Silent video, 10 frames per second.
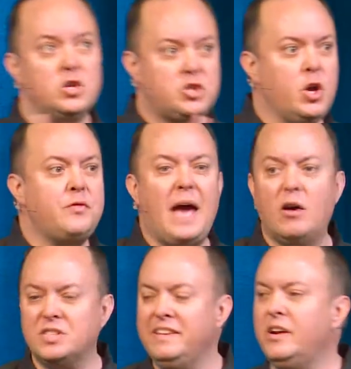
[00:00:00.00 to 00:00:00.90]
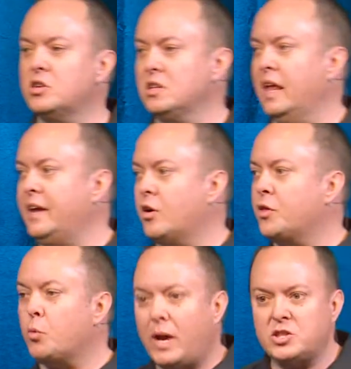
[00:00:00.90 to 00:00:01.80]
2,000 years later,
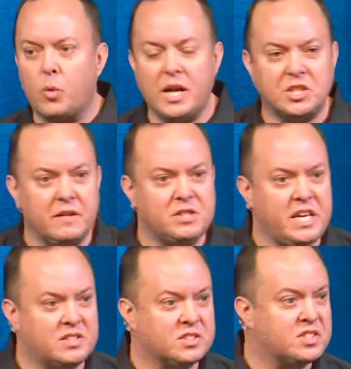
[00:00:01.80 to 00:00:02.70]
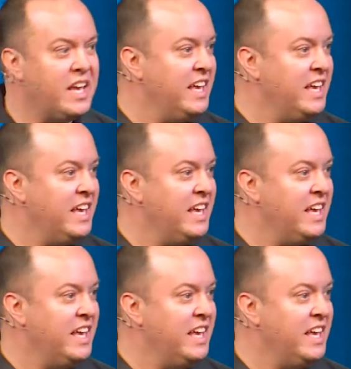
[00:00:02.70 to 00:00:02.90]
the resurrection of Jesus